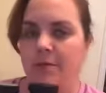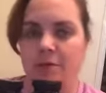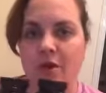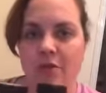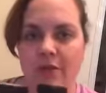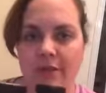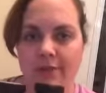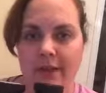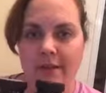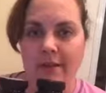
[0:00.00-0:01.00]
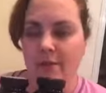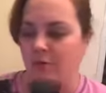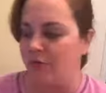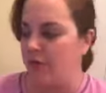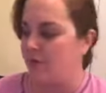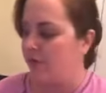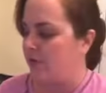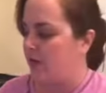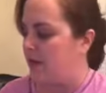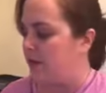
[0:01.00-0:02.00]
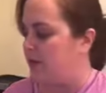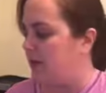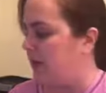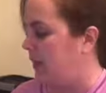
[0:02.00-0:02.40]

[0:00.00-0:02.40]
So I always advise those for those.